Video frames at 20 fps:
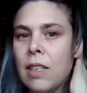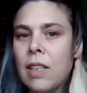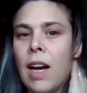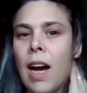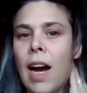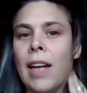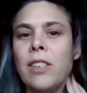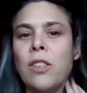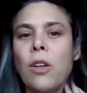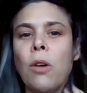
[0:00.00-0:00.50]

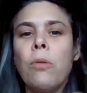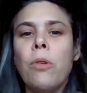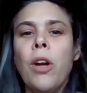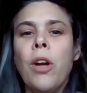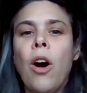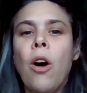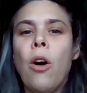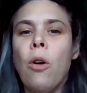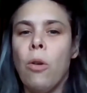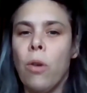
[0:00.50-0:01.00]
I don't
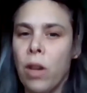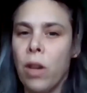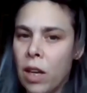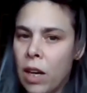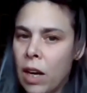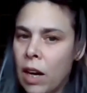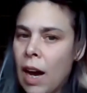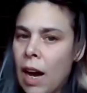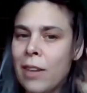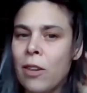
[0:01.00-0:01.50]
know.
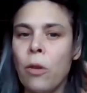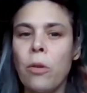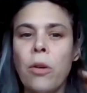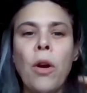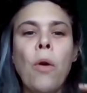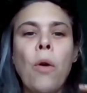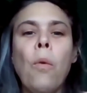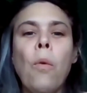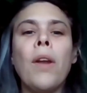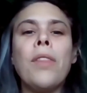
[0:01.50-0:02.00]
I don't know
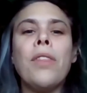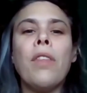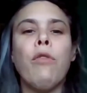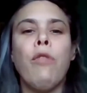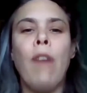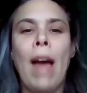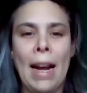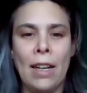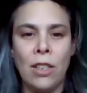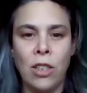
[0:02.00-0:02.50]
what the
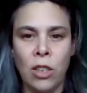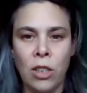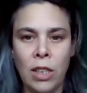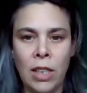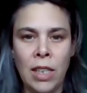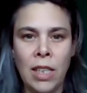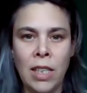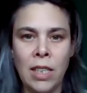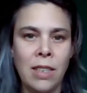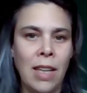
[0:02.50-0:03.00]
factor is.